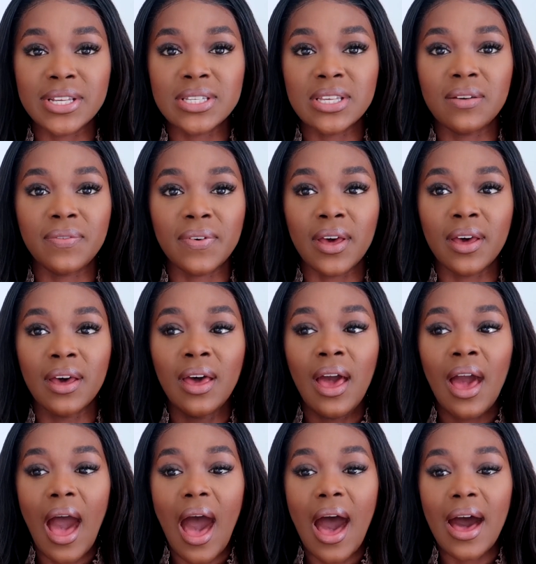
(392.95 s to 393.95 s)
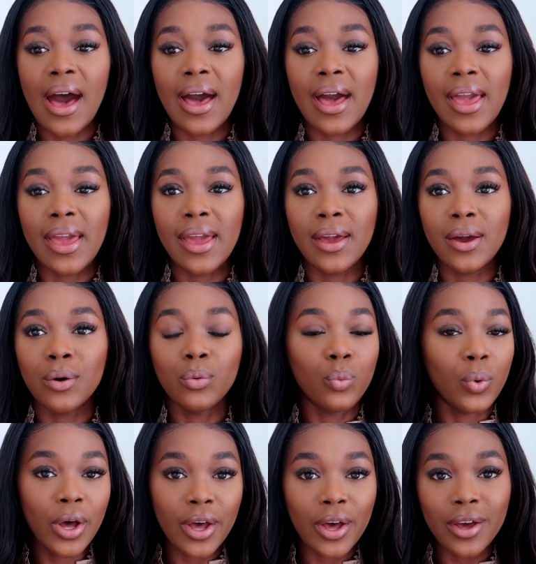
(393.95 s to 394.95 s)
It's either I
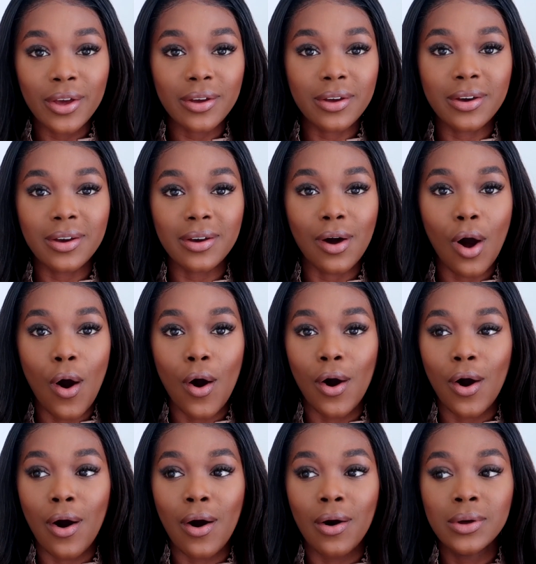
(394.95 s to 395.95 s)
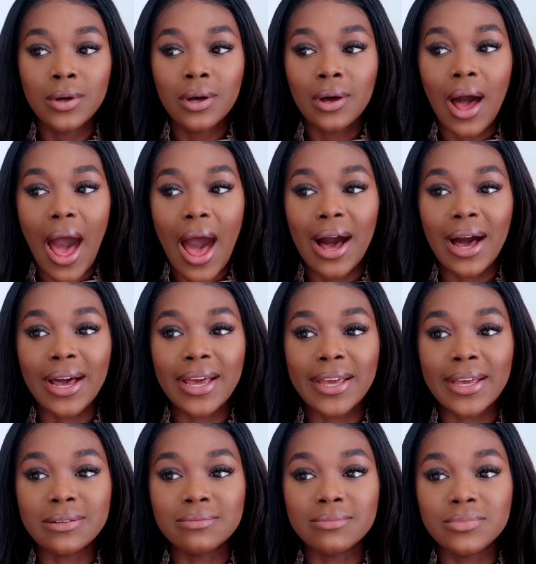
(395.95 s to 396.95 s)
work or
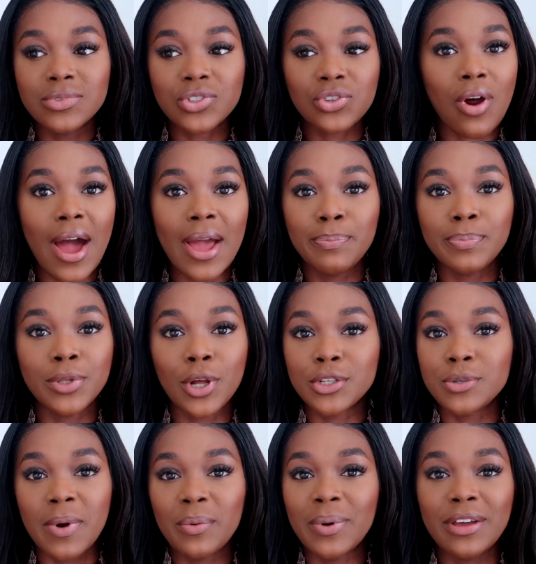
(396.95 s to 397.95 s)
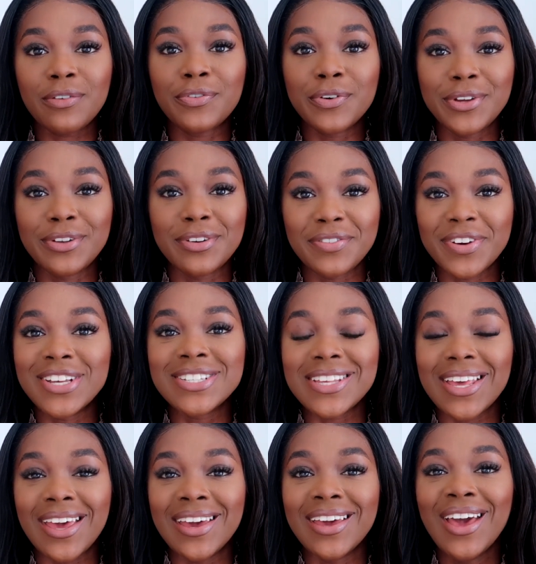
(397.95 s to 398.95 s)
I try plod my way through
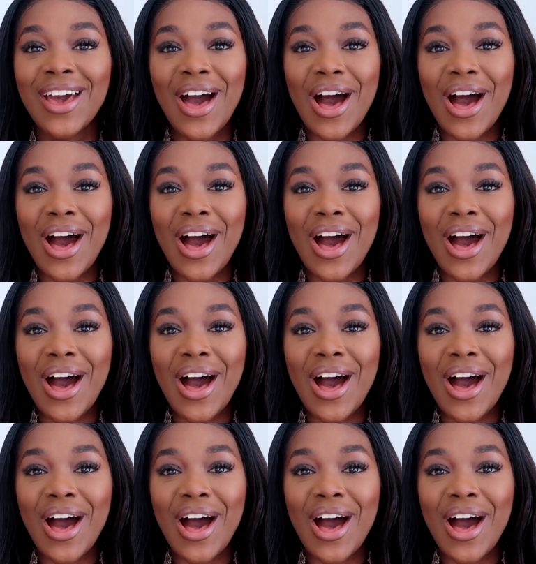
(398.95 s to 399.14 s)
university.